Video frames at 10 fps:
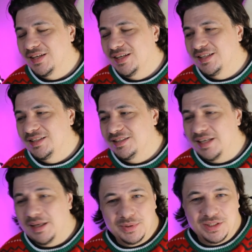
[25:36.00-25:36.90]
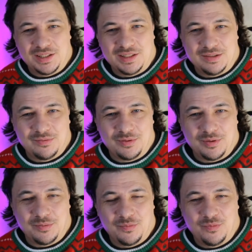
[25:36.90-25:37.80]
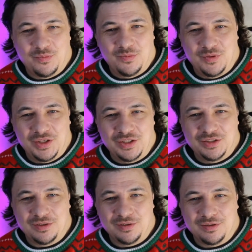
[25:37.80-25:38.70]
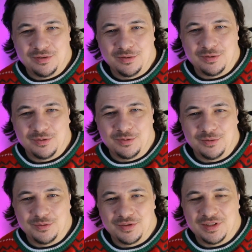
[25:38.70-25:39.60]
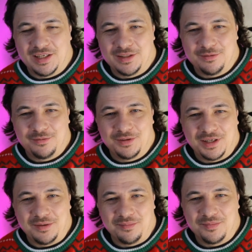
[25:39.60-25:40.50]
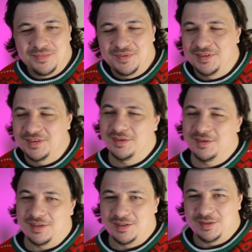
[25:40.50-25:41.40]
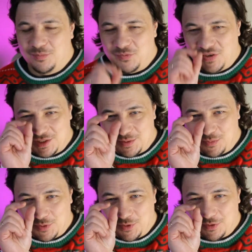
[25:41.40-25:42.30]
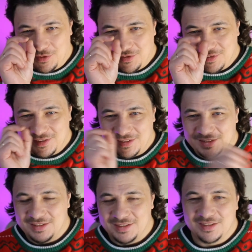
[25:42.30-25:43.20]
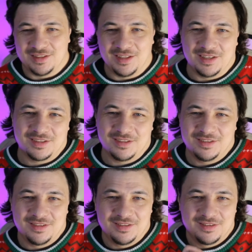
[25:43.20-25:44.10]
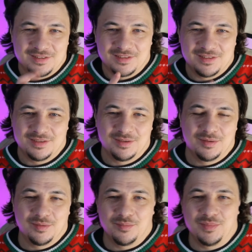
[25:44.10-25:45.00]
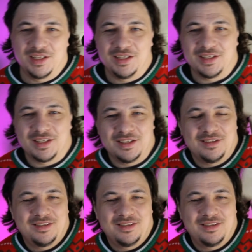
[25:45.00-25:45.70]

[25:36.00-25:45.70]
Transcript: something from which you could create a flame. It's very small. It's like blinking.